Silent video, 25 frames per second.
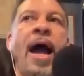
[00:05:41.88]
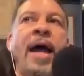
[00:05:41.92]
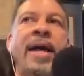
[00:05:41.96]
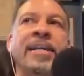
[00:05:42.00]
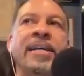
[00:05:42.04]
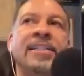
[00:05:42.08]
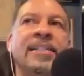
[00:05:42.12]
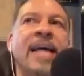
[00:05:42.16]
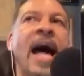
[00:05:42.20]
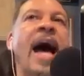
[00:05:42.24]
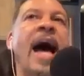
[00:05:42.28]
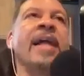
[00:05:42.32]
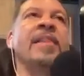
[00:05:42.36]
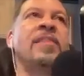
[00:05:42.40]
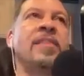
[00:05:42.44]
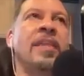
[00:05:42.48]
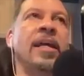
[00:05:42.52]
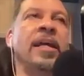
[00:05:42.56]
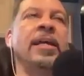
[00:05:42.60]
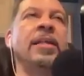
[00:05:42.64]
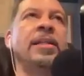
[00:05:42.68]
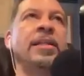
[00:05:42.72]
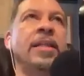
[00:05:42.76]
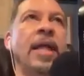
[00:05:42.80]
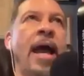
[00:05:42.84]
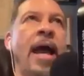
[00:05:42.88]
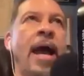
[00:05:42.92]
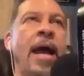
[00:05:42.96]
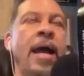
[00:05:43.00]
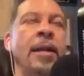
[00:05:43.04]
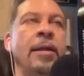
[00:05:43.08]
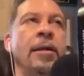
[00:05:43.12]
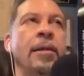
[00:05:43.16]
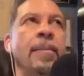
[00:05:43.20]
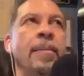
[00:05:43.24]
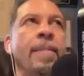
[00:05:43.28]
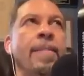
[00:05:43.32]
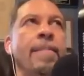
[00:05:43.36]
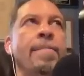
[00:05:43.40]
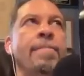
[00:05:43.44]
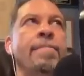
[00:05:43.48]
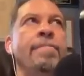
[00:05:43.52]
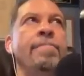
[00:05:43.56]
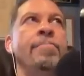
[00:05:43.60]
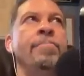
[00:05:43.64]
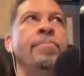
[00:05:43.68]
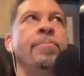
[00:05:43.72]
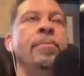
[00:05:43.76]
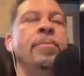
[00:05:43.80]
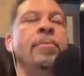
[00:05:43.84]
is I think that
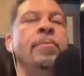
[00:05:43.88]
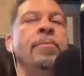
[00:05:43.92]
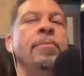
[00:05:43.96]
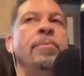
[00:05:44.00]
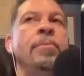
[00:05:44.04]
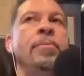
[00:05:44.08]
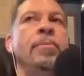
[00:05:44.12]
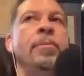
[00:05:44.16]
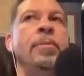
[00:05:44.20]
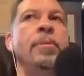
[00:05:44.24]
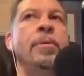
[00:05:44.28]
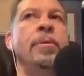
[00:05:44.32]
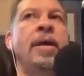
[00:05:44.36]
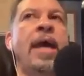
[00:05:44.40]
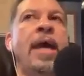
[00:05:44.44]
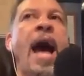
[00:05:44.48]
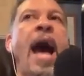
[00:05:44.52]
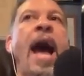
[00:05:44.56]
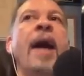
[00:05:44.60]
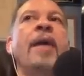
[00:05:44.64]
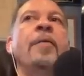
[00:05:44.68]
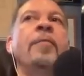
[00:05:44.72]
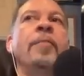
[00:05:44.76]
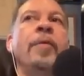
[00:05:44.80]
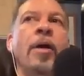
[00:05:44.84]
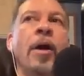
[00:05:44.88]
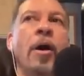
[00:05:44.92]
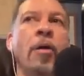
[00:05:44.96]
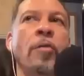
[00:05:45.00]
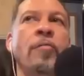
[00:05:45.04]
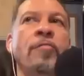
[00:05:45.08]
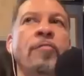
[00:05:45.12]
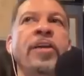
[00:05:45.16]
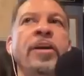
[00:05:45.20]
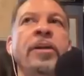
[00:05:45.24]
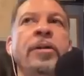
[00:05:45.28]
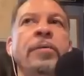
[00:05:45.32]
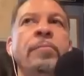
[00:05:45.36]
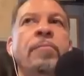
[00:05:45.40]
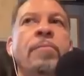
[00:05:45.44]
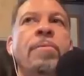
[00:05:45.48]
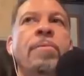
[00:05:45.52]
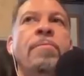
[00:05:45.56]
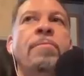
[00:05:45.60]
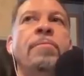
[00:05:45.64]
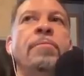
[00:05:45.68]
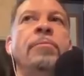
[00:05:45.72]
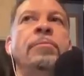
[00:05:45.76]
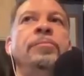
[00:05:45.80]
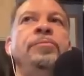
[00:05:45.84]
Kyrie Irving
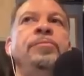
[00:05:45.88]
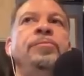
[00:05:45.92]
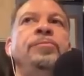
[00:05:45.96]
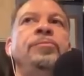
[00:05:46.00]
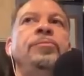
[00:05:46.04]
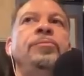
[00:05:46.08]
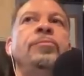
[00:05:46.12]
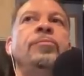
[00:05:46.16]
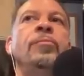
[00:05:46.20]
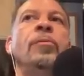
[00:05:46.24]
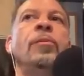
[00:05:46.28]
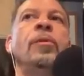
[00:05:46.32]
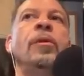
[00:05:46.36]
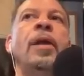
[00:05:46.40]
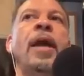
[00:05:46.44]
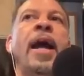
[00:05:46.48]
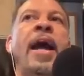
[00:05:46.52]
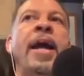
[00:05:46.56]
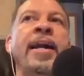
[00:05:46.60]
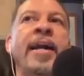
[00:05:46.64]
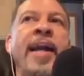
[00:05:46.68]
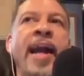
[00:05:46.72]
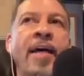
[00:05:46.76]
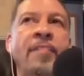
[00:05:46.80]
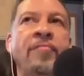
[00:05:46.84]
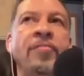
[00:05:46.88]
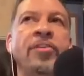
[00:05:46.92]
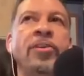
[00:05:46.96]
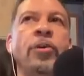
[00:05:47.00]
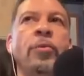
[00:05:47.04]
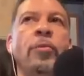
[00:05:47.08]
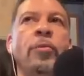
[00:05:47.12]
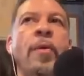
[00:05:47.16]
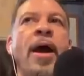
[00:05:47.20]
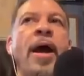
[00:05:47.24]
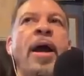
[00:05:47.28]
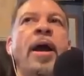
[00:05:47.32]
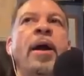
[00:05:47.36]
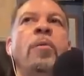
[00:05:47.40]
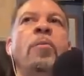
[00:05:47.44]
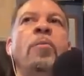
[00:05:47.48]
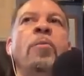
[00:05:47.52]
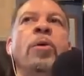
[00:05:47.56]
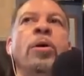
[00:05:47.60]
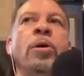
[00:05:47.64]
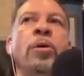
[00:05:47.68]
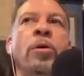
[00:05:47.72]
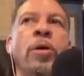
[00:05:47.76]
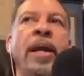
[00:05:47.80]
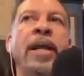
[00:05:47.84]
and Kevin Durant
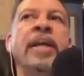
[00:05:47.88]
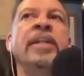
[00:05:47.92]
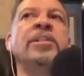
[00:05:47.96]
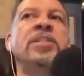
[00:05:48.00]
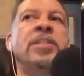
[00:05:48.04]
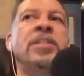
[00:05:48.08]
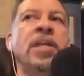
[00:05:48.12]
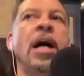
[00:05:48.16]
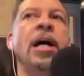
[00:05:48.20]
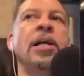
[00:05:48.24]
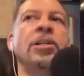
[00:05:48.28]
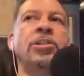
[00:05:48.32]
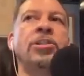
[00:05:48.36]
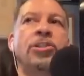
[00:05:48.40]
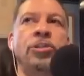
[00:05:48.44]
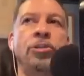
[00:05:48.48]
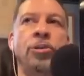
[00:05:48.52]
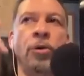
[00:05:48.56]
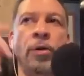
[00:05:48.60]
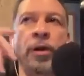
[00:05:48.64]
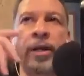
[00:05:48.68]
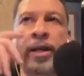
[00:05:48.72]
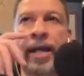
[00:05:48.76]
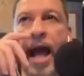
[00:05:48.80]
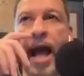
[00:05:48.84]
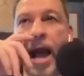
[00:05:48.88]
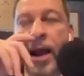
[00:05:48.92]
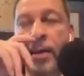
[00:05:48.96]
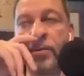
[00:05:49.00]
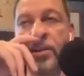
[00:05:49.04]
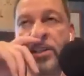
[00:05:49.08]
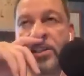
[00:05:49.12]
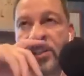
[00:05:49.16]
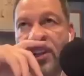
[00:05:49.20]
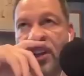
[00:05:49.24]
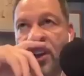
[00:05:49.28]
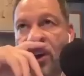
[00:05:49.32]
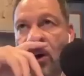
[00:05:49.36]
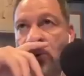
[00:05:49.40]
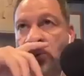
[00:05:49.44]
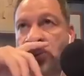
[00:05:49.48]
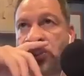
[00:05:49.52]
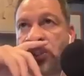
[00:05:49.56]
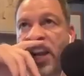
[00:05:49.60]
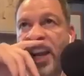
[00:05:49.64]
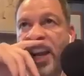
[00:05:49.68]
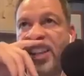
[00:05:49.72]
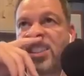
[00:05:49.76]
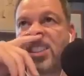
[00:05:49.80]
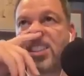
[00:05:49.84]
were in touch during Kyrie's
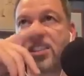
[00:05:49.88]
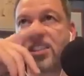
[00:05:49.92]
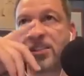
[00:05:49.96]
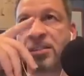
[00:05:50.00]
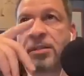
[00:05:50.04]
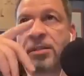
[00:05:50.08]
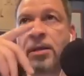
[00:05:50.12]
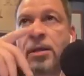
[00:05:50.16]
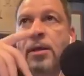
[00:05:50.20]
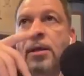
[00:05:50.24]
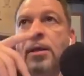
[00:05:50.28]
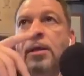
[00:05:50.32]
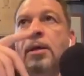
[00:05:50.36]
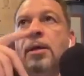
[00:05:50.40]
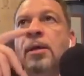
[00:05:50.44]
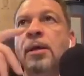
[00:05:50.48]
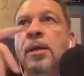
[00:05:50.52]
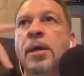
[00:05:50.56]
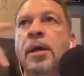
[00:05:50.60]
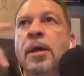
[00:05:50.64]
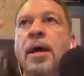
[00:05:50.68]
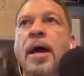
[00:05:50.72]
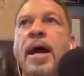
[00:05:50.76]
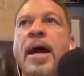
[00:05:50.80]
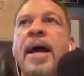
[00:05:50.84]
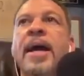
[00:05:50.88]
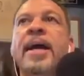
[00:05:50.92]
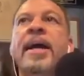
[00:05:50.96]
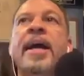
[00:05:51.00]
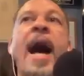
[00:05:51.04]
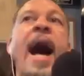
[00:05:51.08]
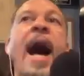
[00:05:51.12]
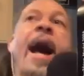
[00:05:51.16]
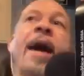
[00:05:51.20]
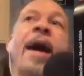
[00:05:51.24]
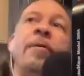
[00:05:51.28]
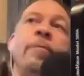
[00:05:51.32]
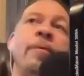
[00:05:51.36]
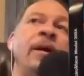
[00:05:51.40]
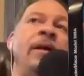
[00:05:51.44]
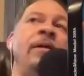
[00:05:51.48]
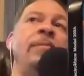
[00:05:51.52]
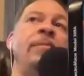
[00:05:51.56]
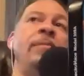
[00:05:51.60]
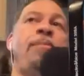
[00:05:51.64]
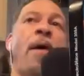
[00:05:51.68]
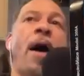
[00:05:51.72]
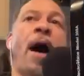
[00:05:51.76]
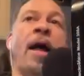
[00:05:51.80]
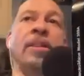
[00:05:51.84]
negotiations. And Kyrie
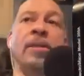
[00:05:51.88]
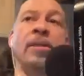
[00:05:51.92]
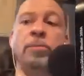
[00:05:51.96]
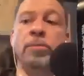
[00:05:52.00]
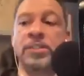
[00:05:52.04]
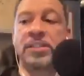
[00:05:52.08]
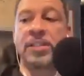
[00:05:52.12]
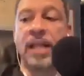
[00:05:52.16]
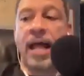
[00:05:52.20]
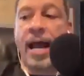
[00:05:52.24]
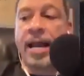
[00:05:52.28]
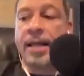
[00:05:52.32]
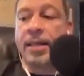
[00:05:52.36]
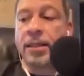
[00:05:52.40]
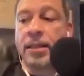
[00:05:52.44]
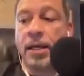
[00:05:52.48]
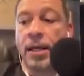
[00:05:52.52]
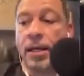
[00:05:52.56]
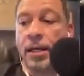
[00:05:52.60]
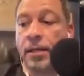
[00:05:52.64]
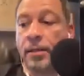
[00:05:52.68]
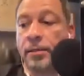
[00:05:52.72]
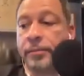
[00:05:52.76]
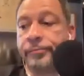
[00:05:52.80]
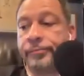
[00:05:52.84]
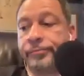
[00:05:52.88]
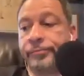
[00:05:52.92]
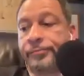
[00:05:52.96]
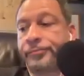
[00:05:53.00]
probably was like, look,